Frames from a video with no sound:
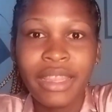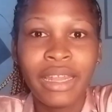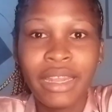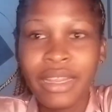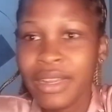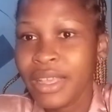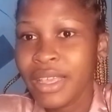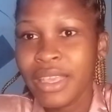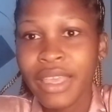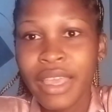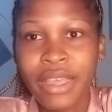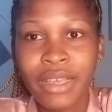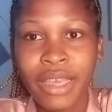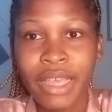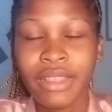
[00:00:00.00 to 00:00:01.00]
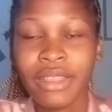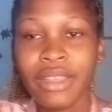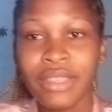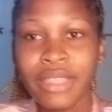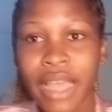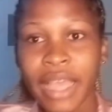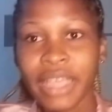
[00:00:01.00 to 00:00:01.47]
the lady here, her
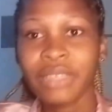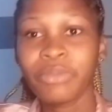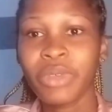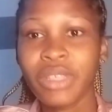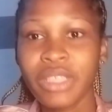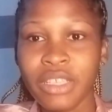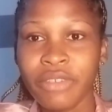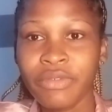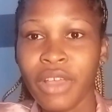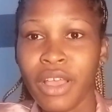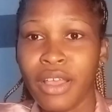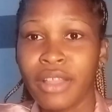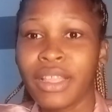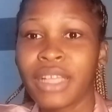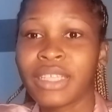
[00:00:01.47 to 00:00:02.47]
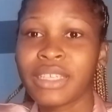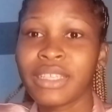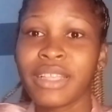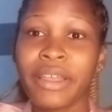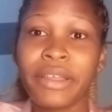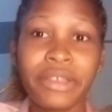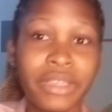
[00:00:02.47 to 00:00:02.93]
things are expensive, but
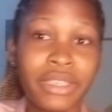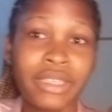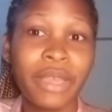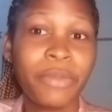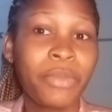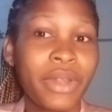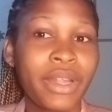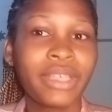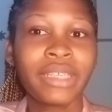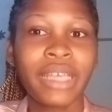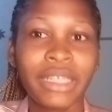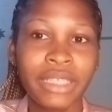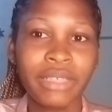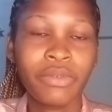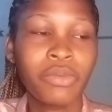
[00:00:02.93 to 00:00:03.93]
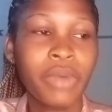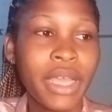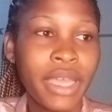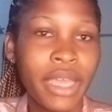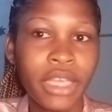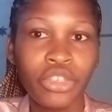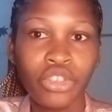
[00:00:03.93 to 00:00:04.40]
there is a place at
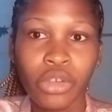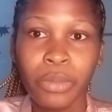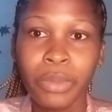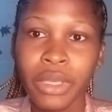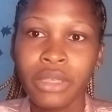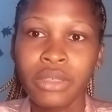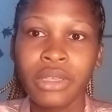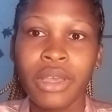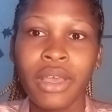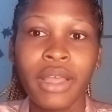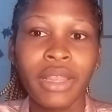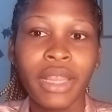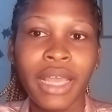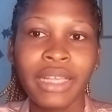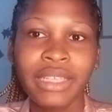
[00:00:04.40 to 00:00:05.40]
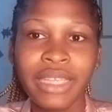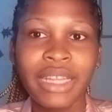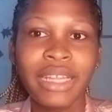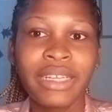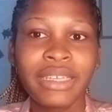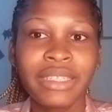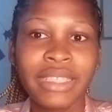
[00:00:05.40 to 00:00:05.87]
where her shop is, they are
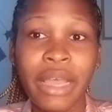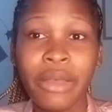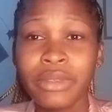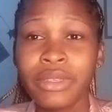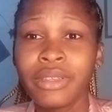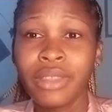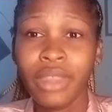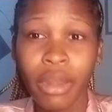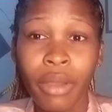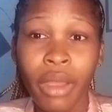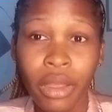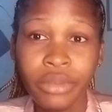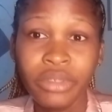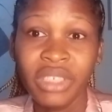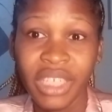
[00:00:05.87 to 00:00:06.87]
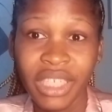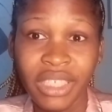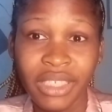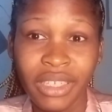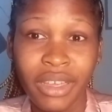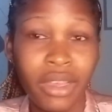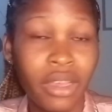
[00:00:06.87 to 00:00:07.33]
selling 1,300,
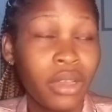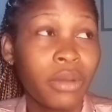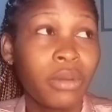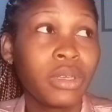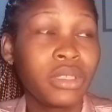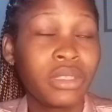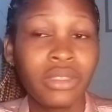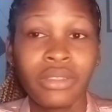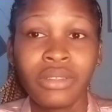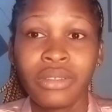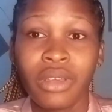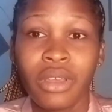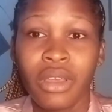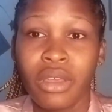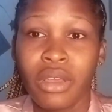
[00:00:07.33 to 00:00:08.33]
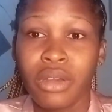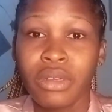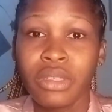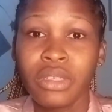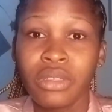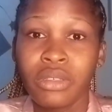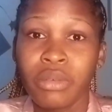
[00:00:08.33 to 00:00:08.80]
which
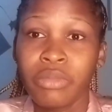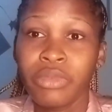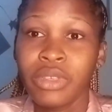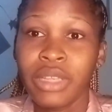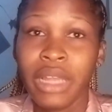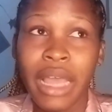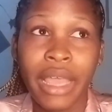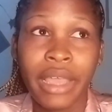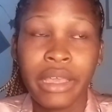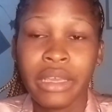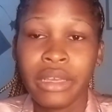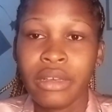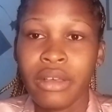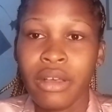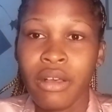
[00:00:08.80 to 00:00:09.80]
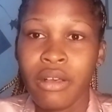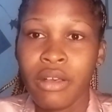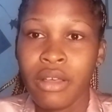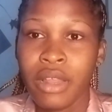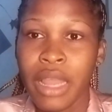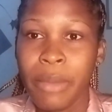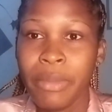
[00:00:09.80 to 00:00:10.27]
is almost like
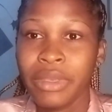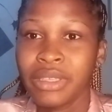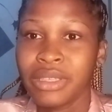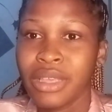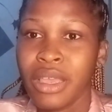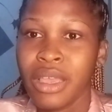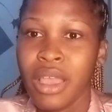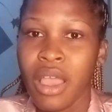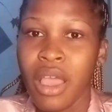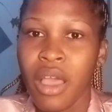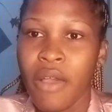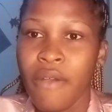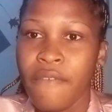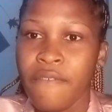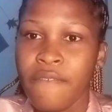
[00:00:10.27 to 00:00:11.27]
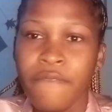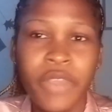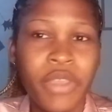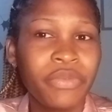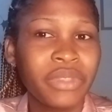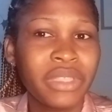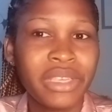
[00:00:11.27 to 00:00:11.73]
let me say
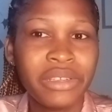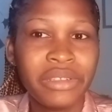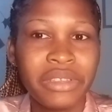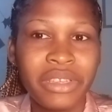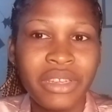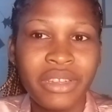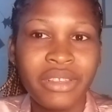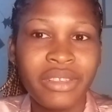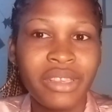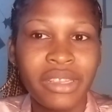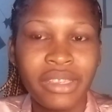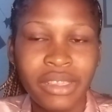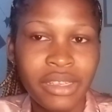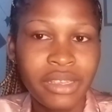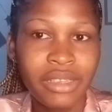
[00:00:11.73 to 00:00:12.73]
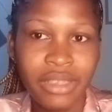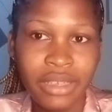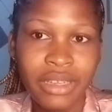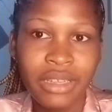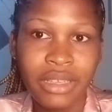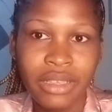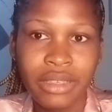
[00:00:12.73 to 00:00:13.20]
15 CDs 16
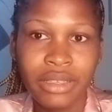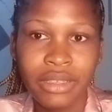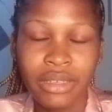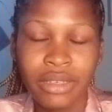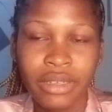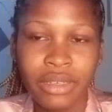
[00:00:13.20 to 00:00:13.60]
CDs.